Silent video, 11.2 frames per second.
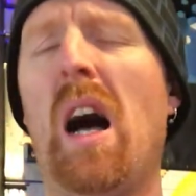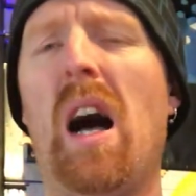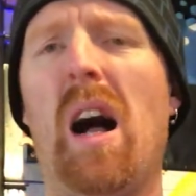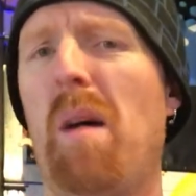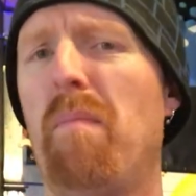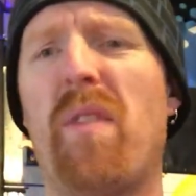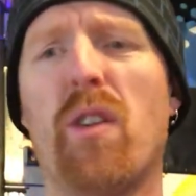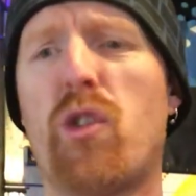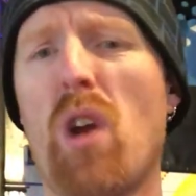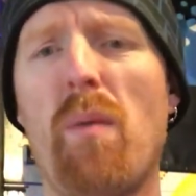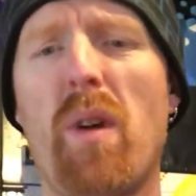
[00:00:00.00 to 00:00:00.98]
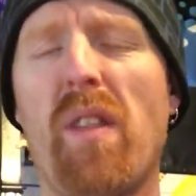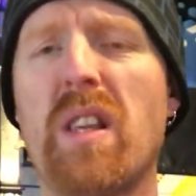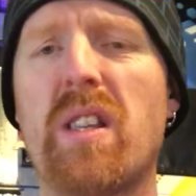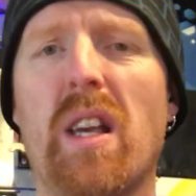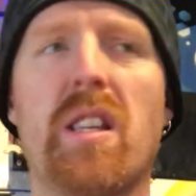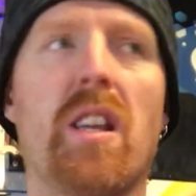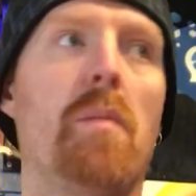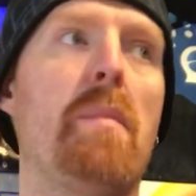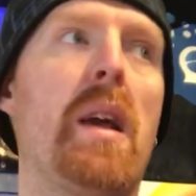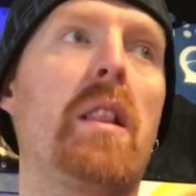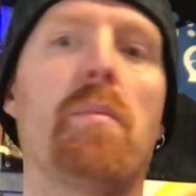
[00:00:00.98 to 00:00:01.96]
they'll try one of these things,
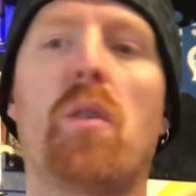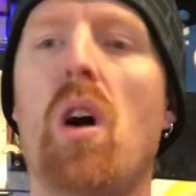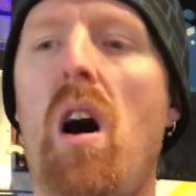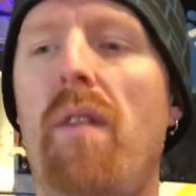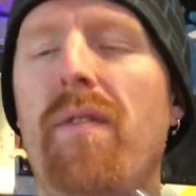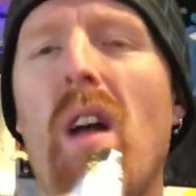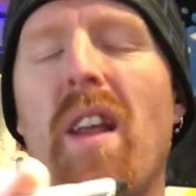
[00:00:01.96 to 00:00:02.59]
it'll make them cough.